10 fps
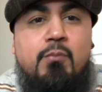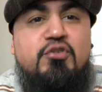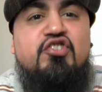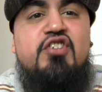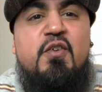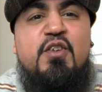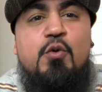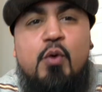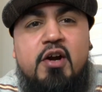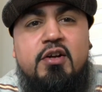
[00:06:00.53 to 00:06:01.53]
This is
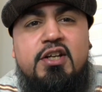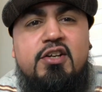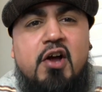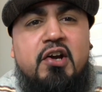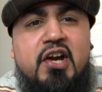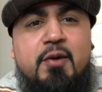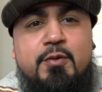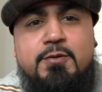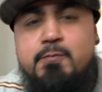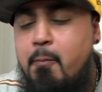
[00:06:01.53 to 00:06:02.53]
definitely weird eating on camera.